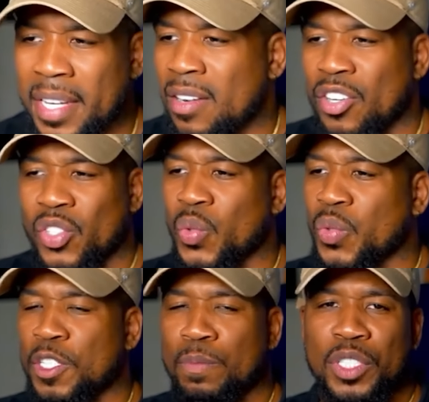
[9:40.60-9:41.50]
Men aren't
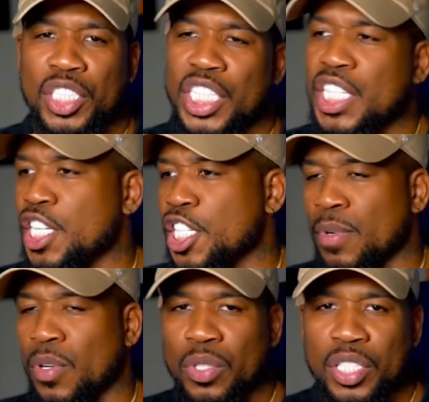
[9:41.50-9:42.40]
doing this
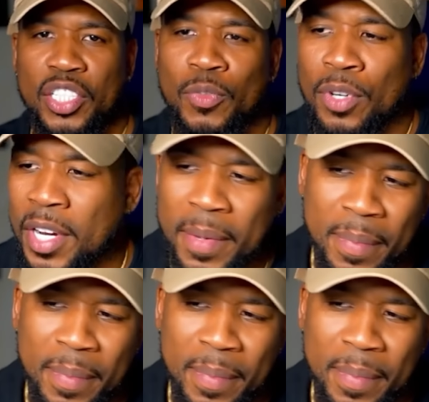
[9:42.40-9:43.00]
machismo shit no more.